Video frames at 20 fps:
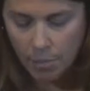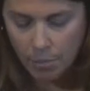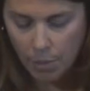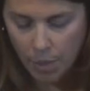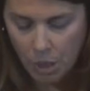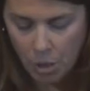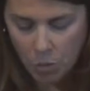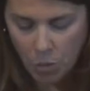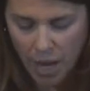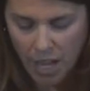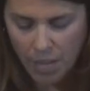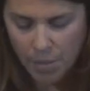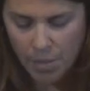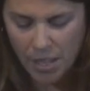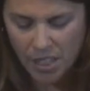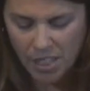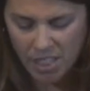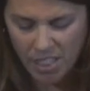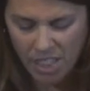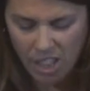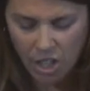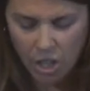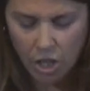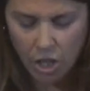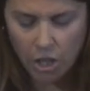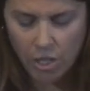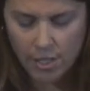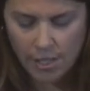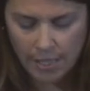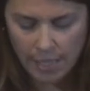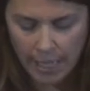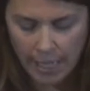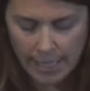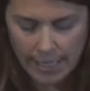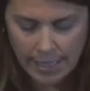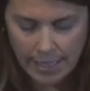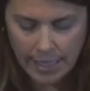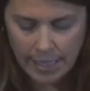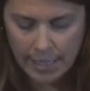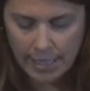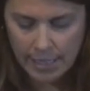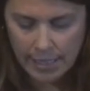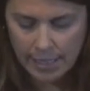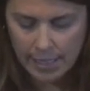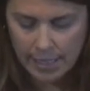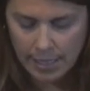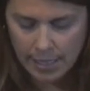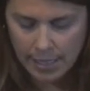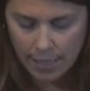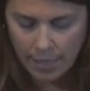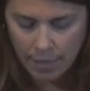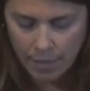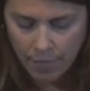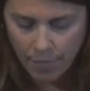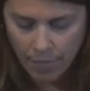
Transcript: but you want them in thinner slices.